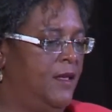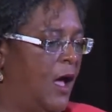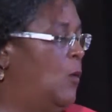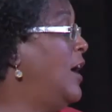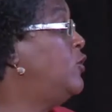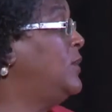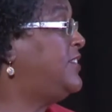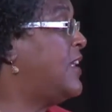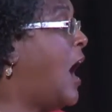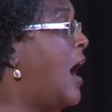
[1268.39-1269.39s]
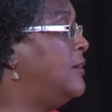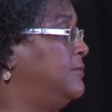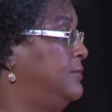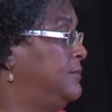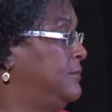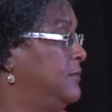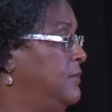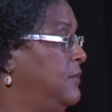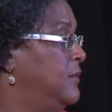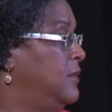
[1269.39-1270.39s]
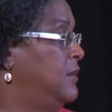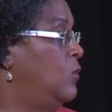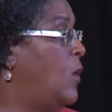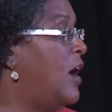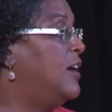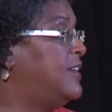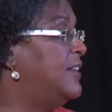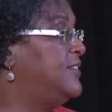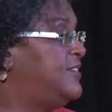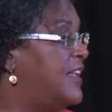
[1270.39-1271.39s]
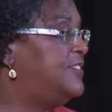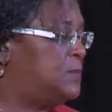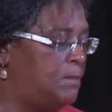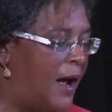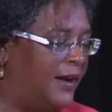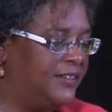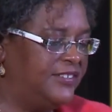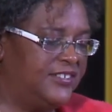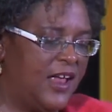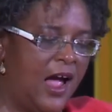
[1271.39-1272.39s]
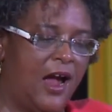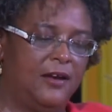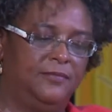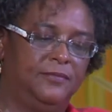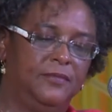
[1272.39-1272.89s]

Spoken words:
And where do we start? Where does this party start?